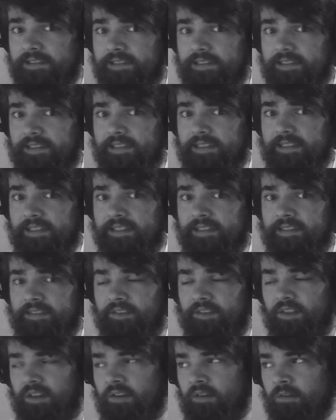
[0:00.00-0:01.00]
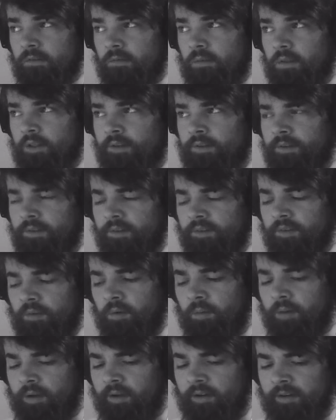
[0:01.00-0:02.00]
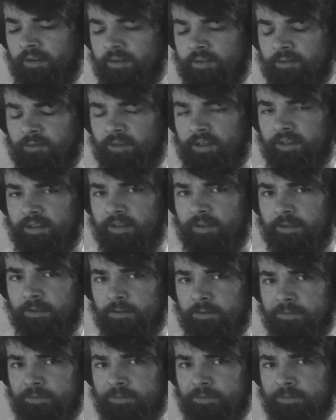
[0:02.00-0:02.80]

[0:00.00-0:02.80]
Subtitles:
I can't think of what else is going on right now.